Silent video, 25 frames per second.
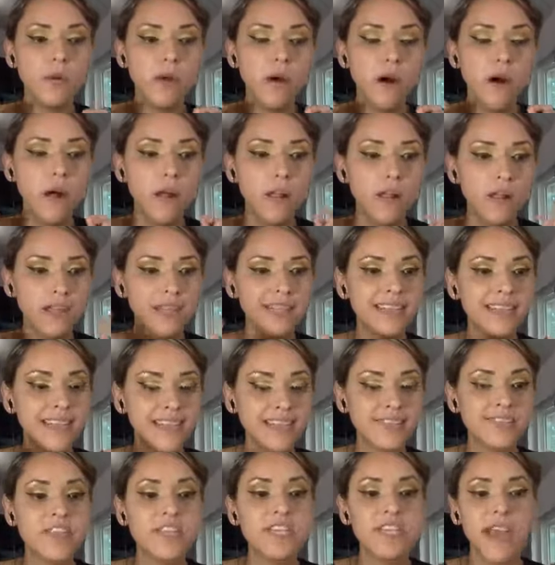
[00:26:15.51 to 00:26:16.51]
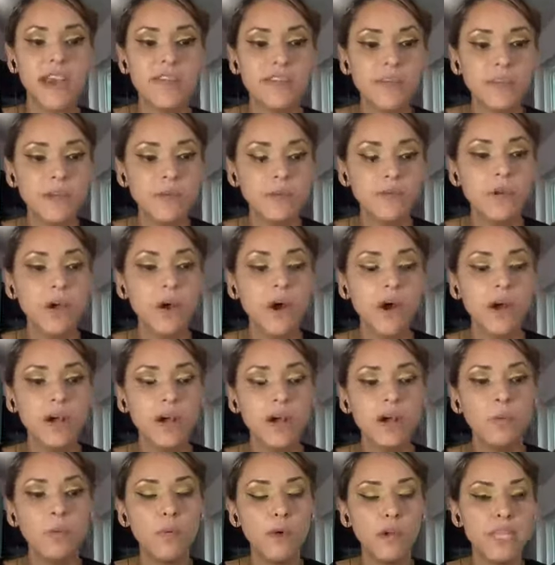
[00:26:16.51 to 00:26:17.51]
all on this together, and we all
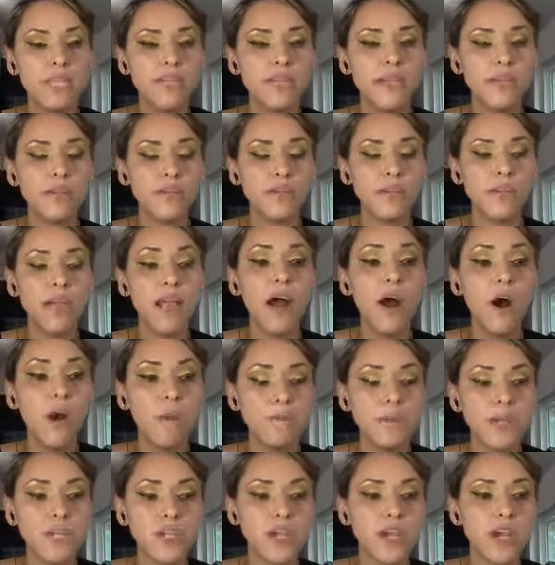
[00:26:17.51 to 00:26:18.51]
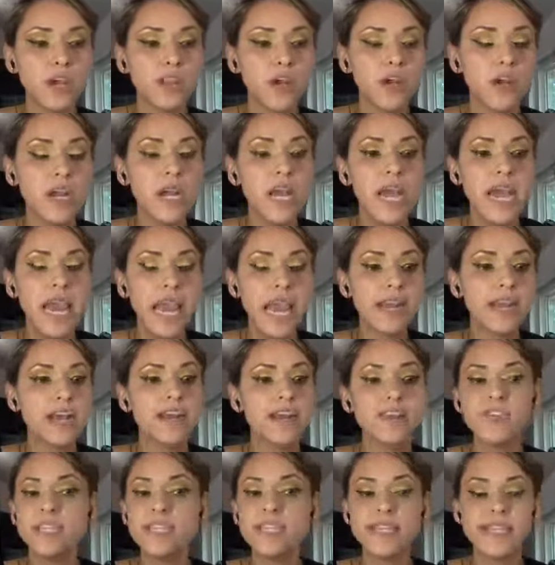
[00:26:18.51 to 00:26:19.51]
got to work together to help each other, and
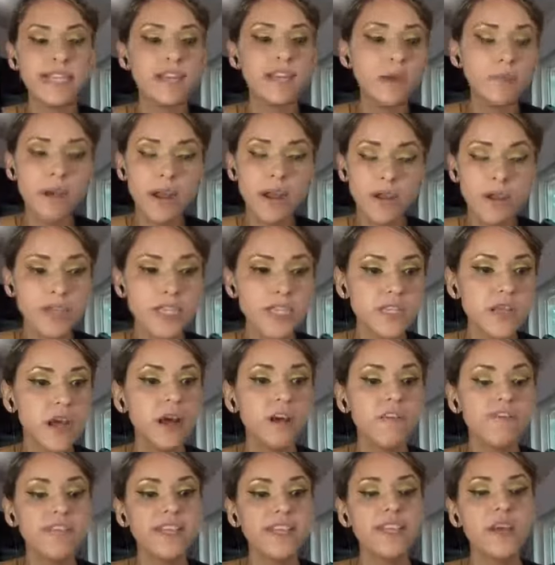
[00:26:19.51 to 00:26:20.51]
not just think about yourself.